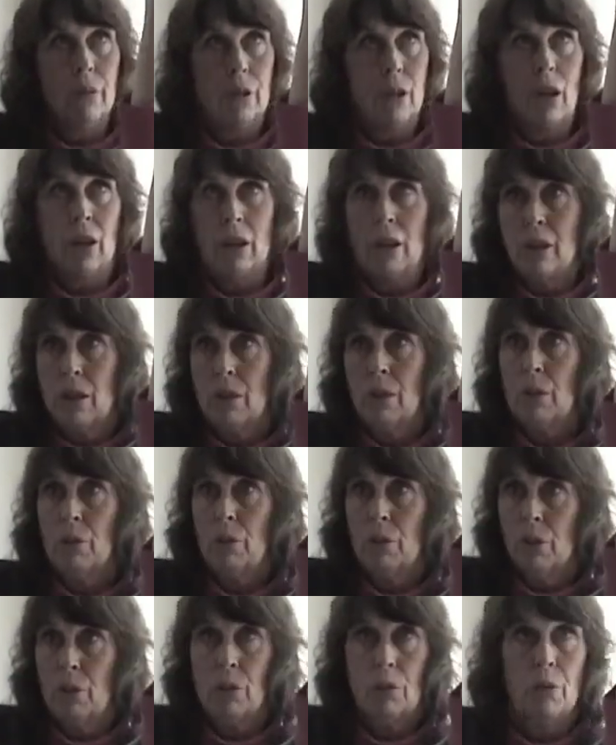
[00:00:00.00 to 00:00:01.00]
starting
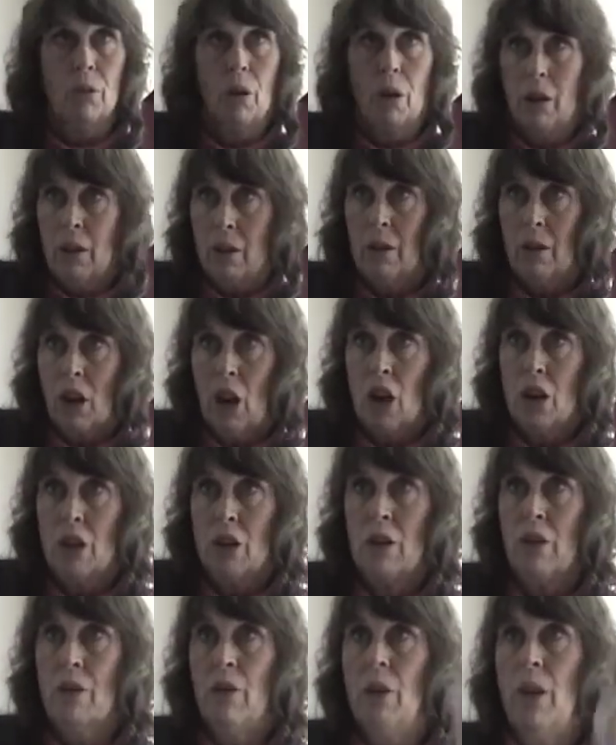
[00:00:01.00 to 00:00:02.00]
to grow a
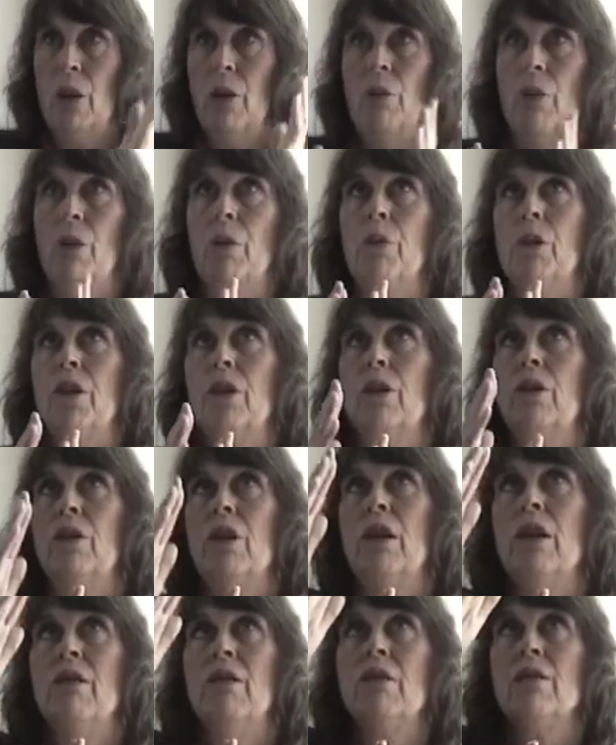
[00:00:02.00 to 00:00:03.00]
garden over there. Well, we're
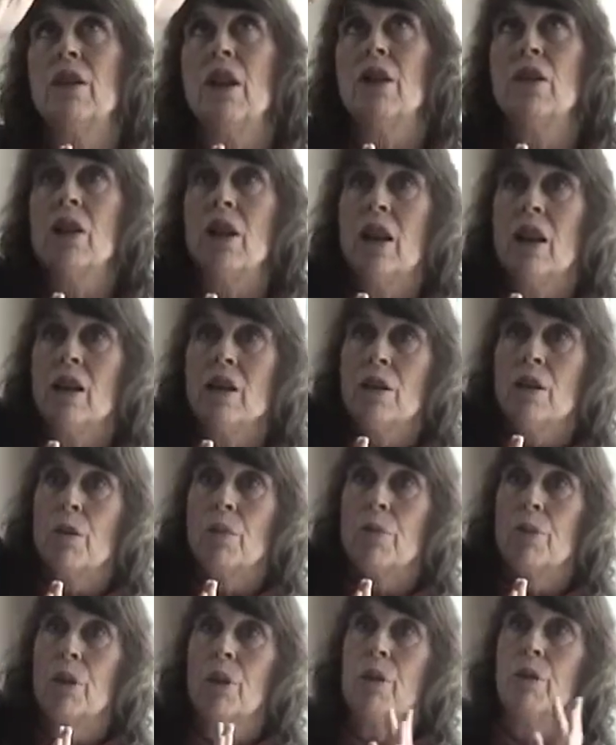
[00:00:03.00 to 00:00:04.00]
creating this
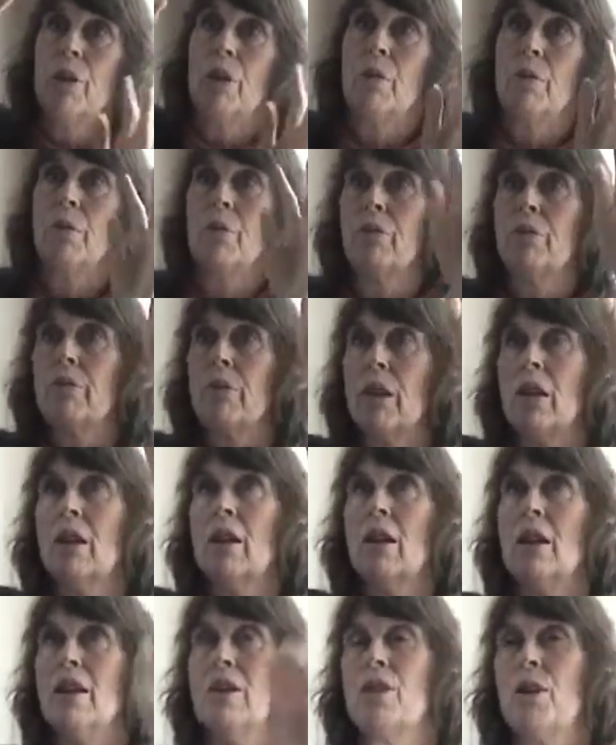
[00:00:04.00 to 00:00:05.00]
educational program.
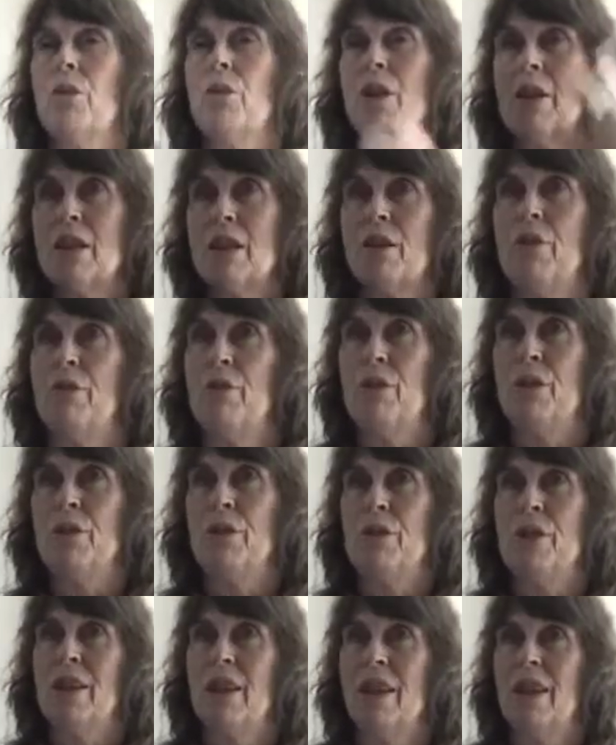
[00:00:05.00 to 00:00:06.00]
So what's the
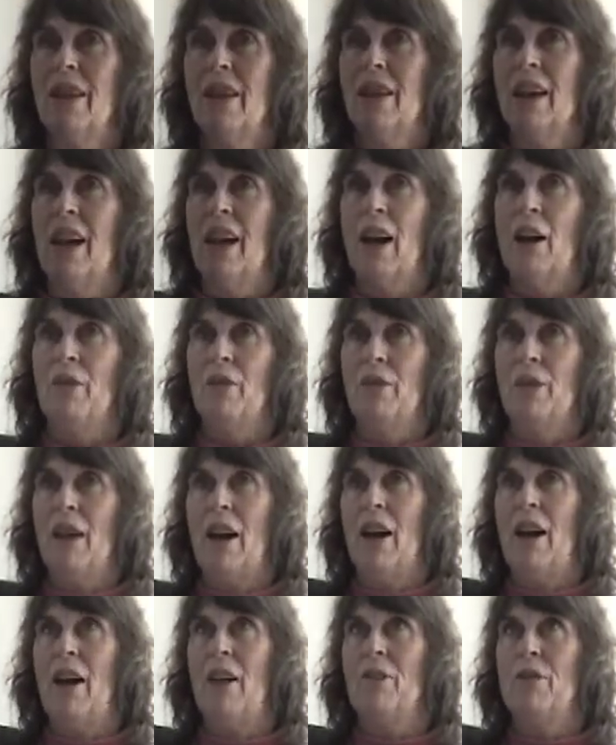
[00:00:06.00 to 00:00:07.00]
fruits? Out
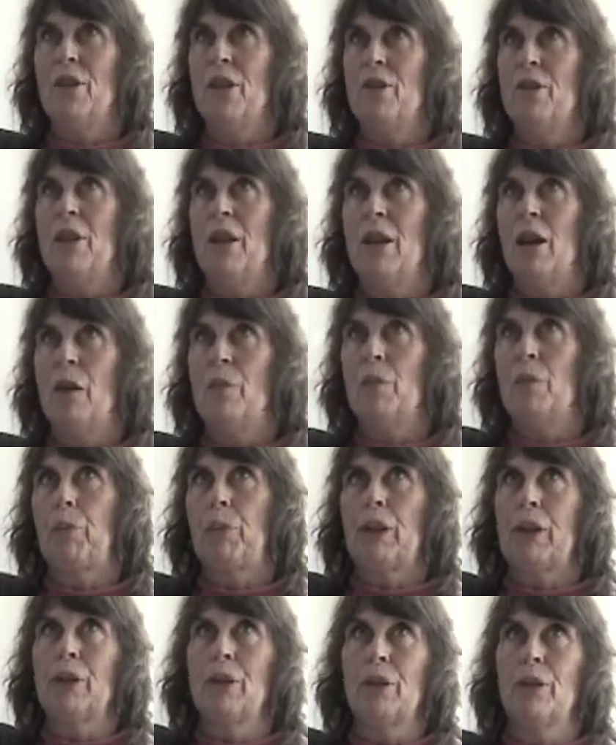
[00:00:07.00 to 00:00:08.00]
off the tree comes
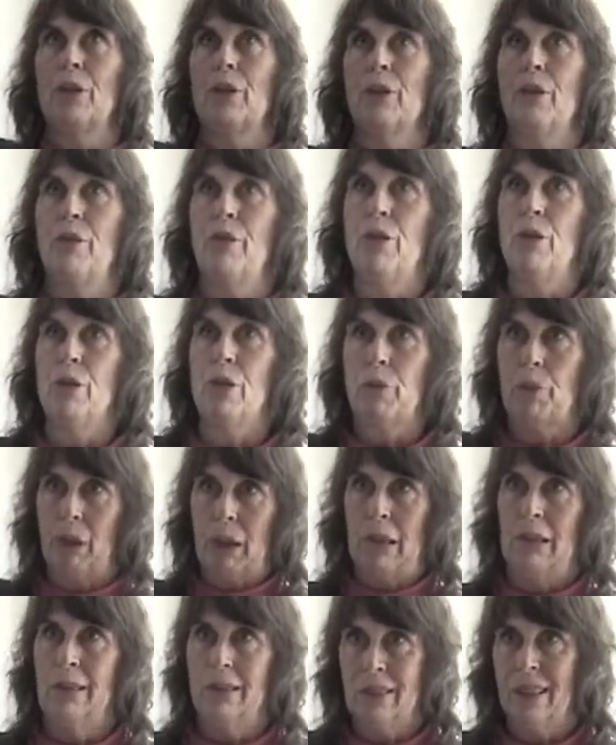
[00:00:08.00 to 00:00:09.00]
the fruit,
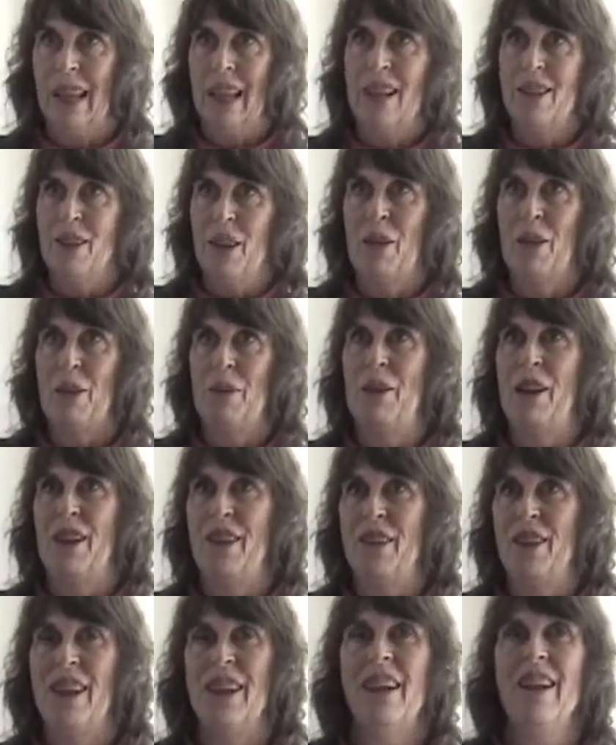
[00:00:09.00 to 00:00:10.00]
lands on the
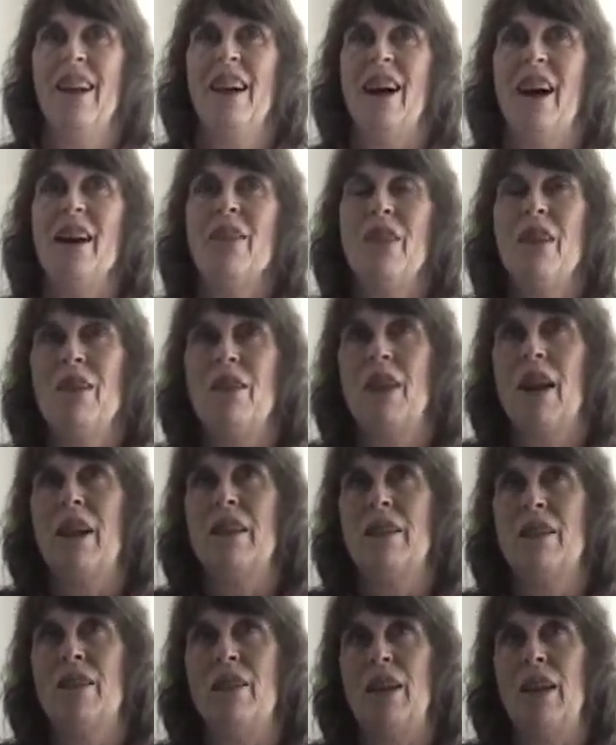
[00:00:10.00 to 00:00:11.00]
ground. I think
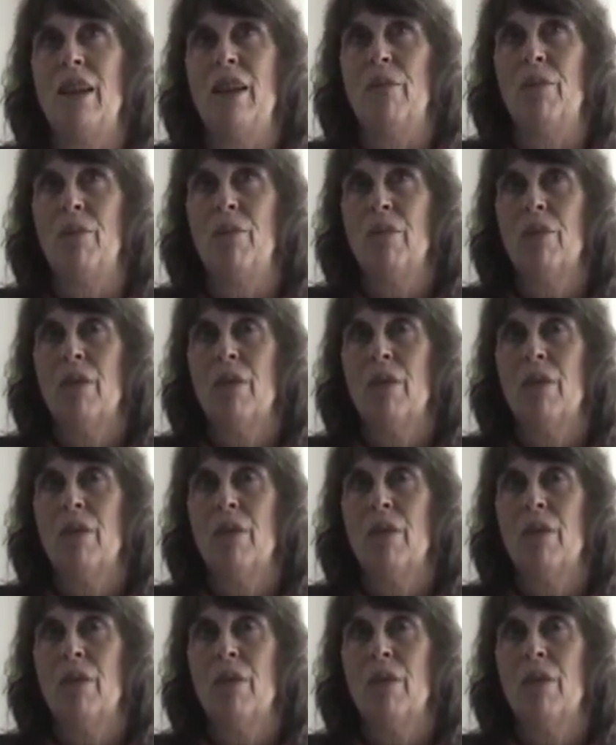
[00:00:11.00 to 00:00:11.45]
that's the